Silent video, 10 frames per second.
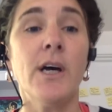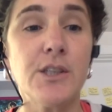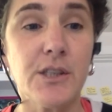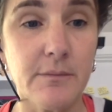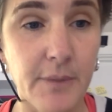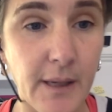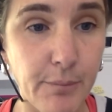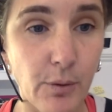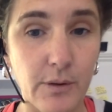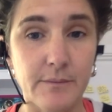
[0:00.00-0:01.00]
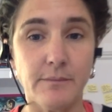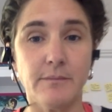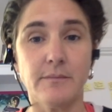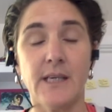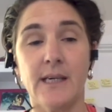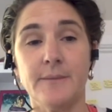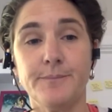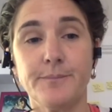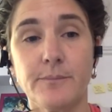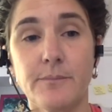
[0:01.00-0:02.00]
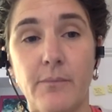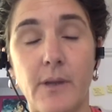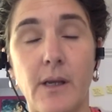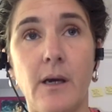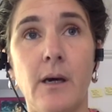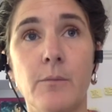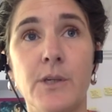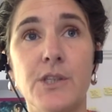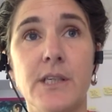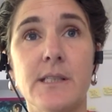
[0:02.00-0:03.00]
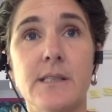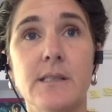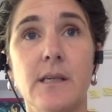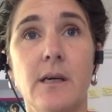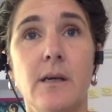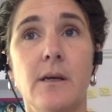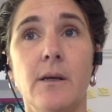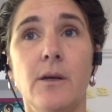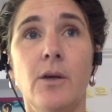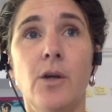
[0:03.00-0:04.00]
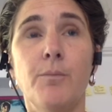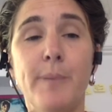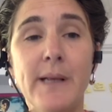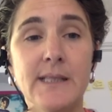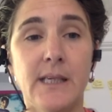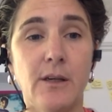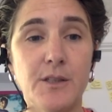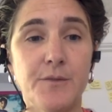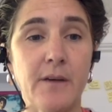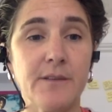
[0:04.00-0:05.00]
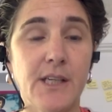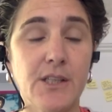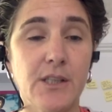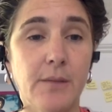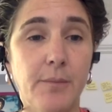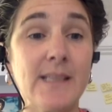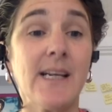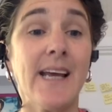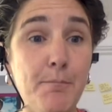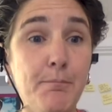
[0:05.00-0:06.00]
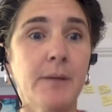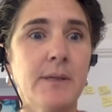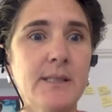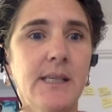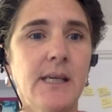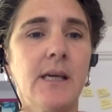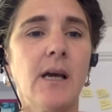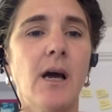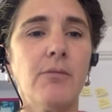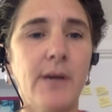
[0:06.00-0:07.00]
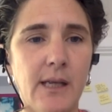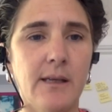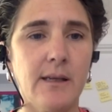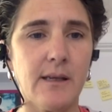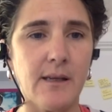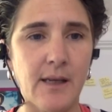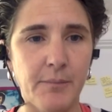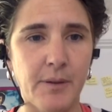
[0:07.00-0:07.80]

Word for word: not urgent but important, yeah. yeah. Um, which is you know building those foundational. It's like implementing a really